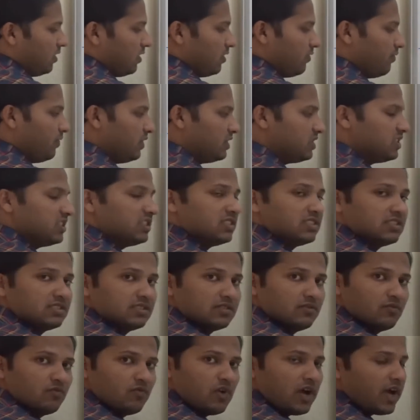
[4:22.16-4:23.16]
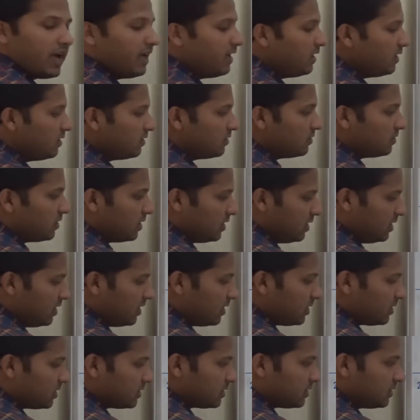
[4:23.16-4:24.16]
which is why
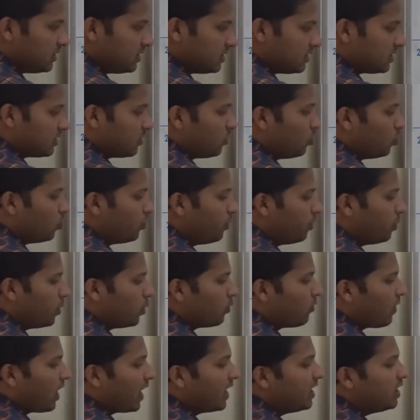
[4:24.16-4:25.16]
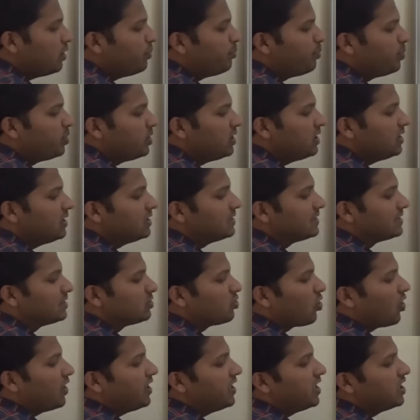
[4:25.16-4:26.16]
here is this loop. While P is
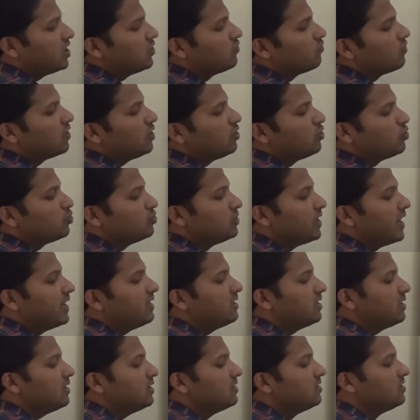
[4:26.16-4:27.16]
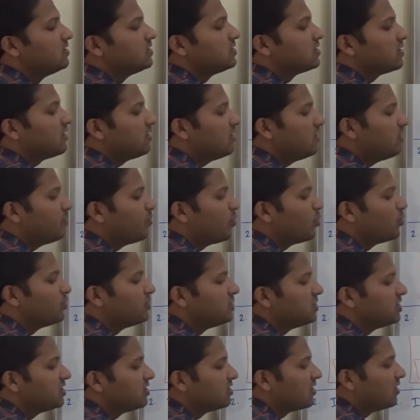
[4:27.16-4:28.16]
not equal to that insert
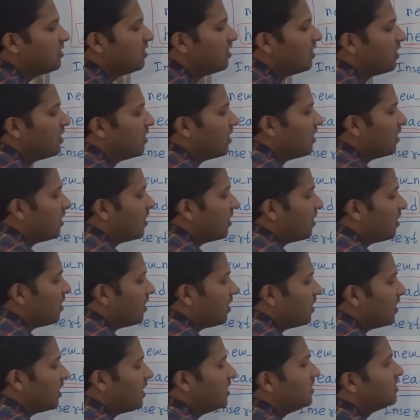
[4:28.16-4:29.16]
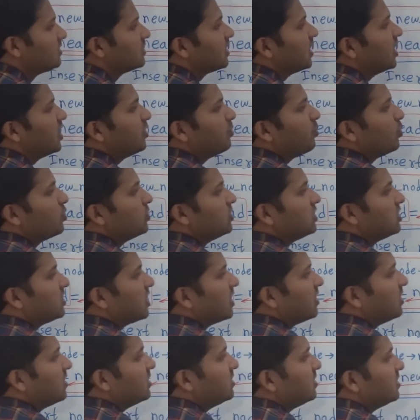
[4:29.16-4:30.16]
position, insert
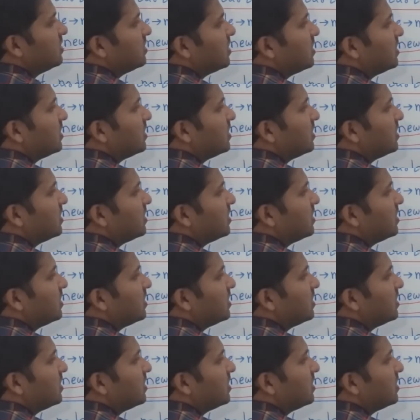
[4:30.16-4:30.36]
position is